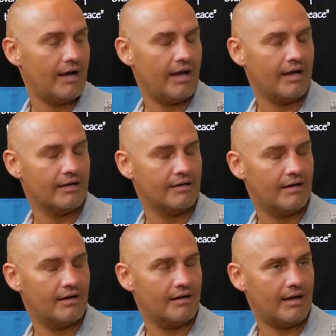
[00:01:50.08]

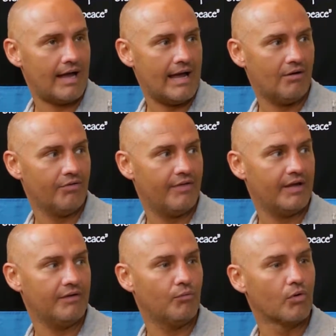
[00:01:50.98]
and how
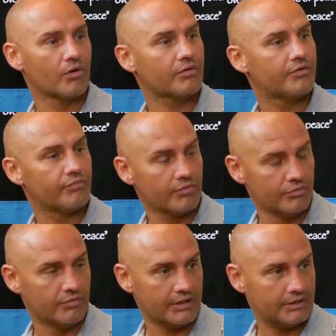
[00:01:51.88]
they worked
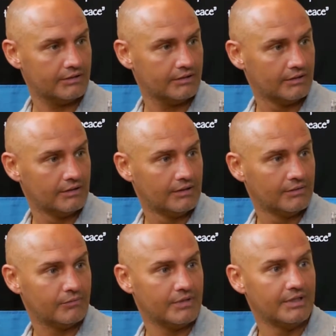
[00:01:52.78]
through it
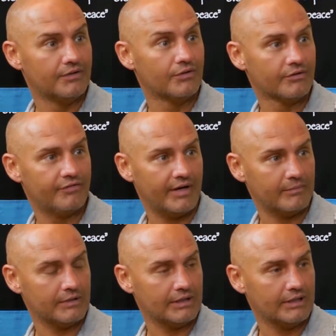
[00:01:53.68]
within their
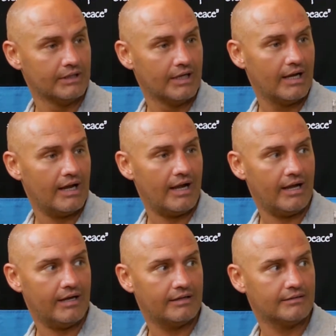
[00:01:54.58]
family,
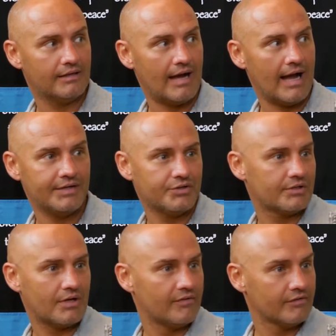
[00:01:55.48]
and I
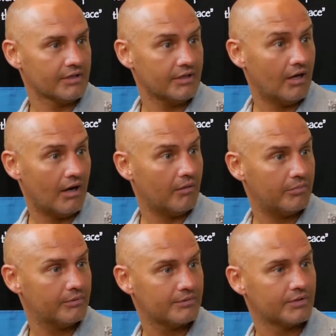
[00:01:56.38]
just covered it up.
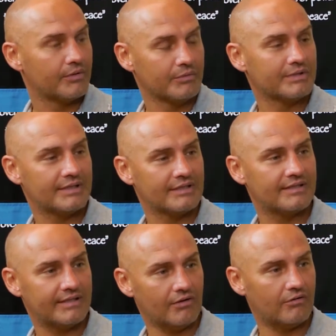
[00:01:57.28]
So it was the
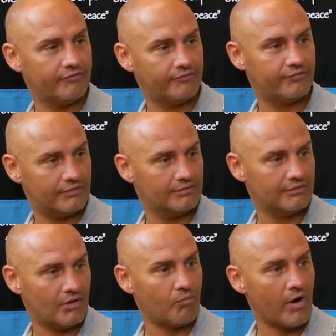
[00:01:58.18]

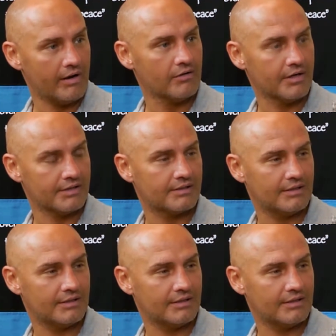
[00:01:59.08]
self-awareness